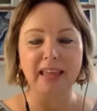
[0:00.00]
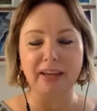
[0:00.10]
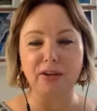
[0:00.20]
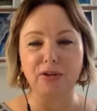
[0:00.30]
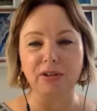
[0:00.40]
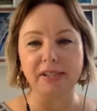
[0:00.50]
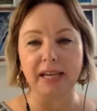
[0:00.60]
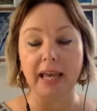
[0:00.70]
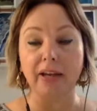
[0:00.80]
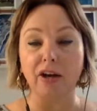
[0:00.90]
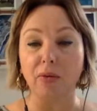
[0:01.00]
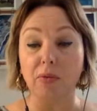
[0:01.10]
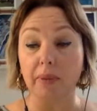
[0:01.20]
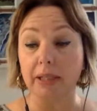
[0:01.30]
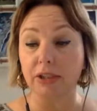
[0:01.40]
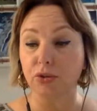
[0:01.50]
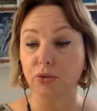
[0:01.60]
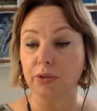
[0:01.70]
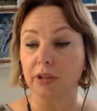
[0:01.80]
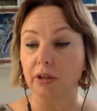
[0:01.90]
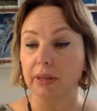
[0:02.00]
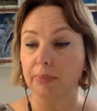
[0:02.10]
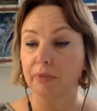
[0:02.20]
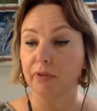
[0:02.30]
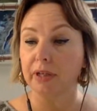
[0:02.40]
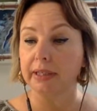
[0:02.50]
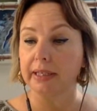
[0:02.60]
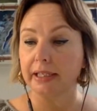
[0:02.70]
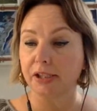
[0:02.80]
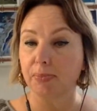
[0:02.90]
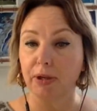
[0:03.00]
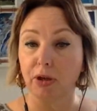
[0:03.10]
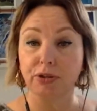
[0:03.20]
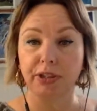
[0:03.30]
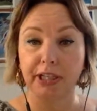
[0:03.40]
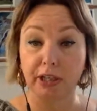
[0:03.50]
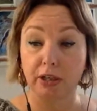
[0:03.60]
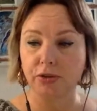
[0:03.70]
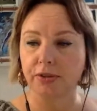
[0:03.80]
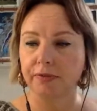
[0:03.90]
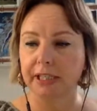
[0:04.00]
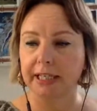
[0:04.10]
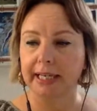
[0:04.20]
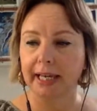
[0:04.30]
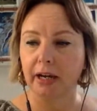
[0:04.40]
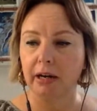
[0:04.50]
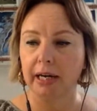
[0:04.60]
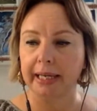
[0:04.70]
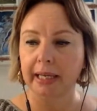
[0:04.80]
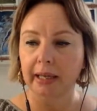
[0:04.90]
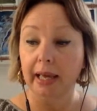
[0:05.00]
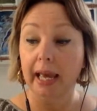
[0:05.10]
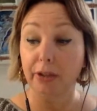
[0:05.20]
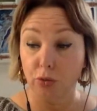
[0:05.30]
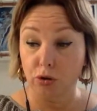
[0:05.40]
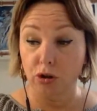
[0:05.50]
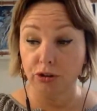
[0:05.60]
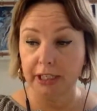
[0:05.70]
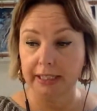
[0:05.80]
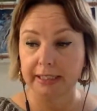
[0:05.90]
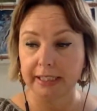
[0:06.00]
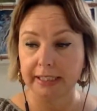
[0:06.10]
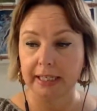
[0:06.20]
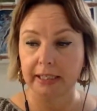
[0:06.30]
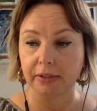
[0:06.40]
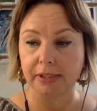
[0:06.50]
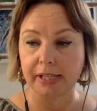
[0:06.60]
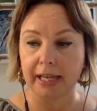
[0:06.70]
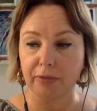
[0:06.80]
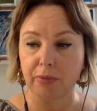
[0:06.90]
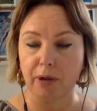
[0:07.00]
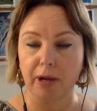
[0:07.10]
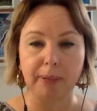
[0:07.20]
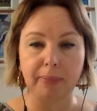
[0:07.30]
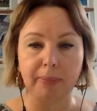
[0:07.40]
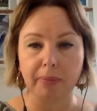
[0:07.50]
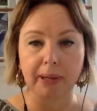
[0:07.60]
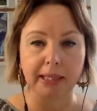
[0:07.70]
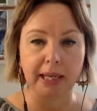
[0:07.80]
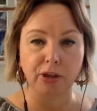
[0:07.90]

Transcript: Thank you, Chrissie. And I will make sure that I provide the links below to the Inclusive TKI and your contact details, and remind people about that